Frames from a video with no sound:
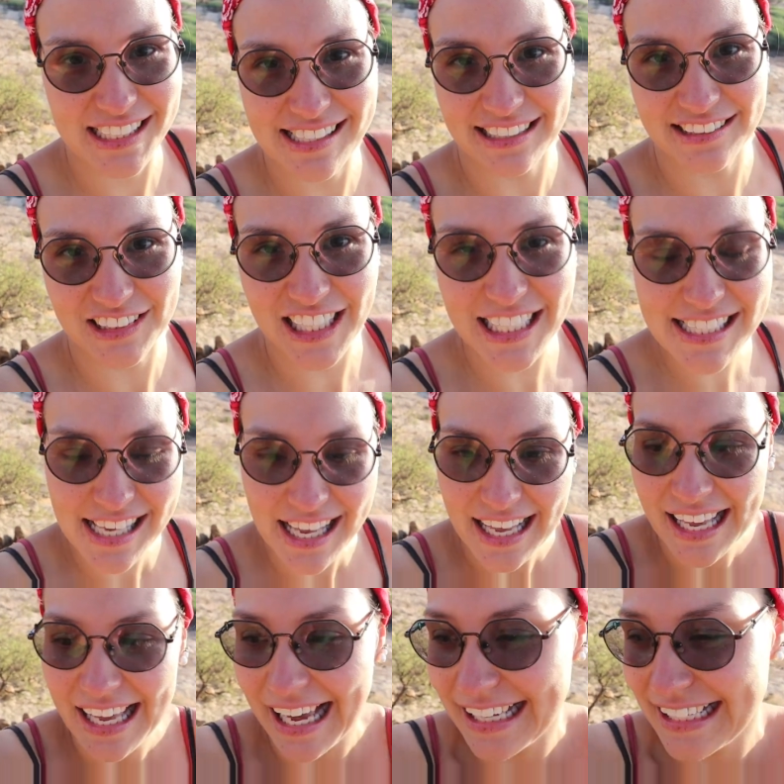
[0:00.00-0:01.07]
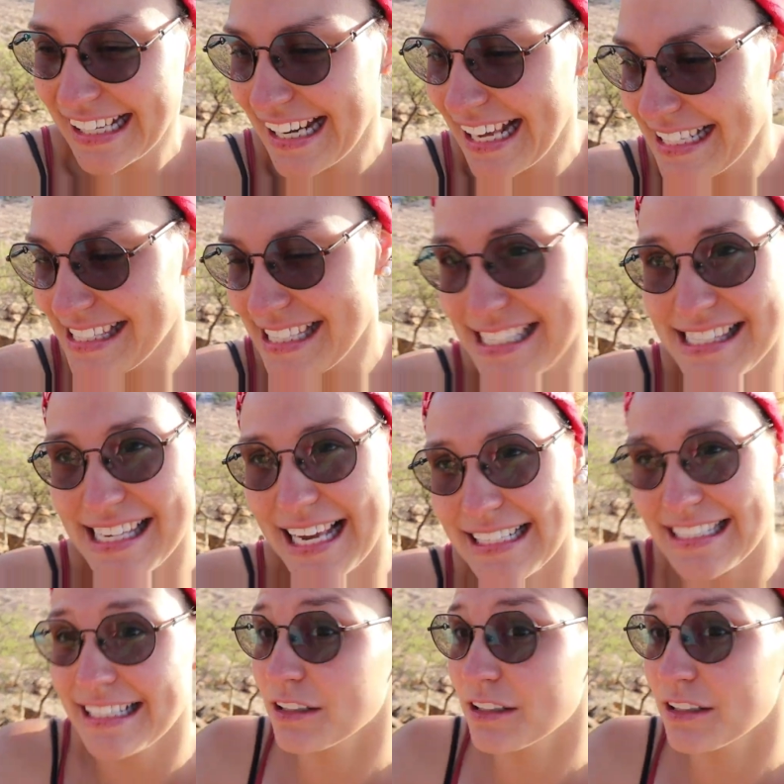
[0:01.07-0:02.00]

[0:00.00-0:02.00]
the sunrise. And then, as he said,